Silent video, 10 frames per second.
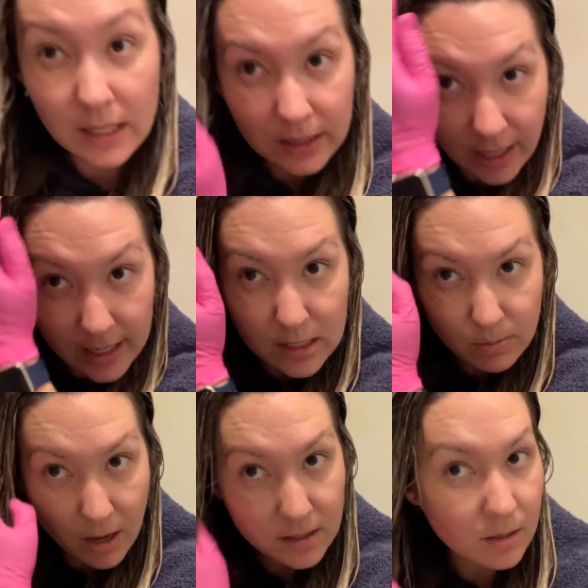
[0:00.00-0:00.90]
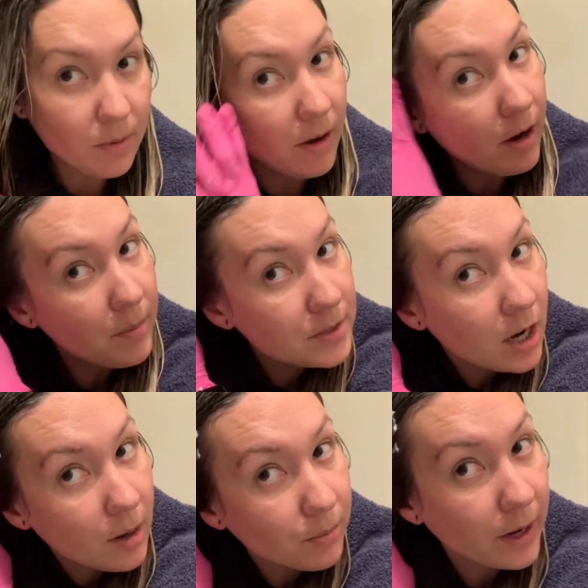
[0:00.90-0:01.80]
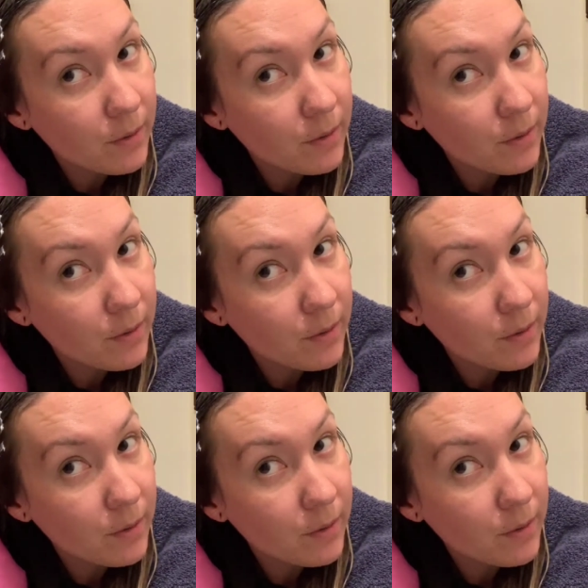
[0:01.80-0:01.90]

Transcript: light spots up top, right?